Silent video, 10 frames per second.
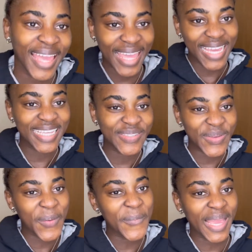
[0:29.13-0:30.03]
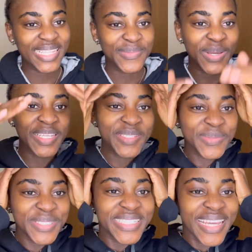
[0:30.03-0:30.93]
guys, welcome back to my
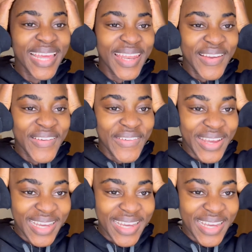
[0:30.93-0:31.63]
YouTube channel.